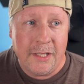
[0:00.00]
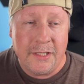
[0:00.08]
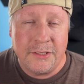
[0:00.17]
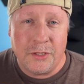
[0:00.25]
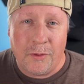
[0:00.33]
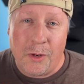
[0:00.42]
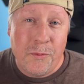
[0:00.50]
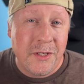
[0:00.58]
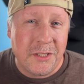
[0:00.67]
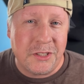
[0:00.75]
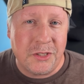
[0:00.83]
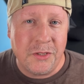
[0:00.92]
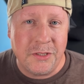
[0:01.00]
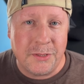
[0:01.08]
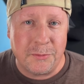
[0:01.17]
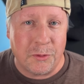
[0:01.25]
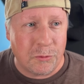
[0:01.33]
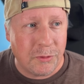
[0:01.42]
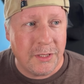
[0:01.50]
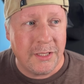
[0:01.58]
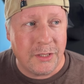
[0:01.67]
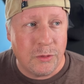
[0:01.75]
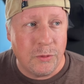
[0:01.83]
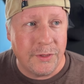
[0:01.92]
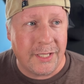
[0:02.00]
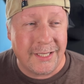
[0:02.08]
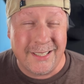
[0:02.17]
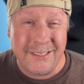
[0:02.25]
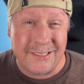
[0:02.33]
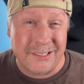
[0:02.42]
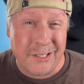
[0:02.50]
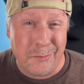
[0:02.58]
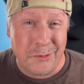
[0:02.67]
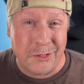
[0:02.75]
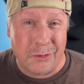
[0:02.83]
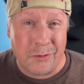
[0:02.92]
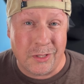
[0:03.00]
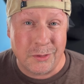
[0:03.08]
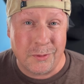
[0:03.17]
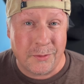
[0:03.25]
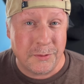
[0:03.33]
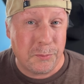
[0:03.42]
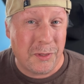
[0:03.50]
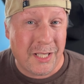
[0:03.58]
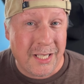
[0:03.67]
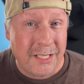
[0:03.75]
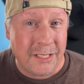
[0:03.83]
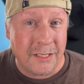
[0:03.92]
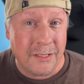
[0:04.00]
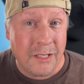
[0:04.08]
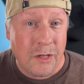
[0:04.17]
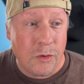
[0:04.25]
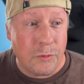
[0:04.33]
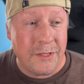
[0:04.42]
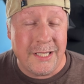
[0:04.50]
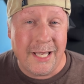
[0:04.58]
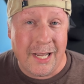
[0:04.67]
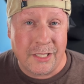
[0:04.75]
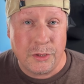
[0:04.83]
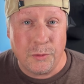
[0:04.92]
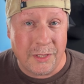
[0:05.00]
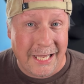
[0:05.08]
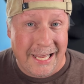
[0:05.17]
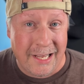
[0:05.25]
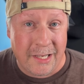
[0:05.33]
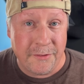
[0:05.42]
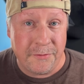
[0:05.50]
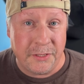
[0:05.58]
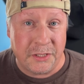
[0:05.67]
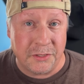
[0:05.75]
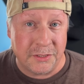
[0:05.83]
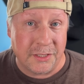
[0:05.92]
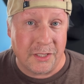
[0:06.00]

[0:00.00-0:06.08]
So I wanted to show you something really cool that I kind of stumbled across when I was playing with the actual AI features in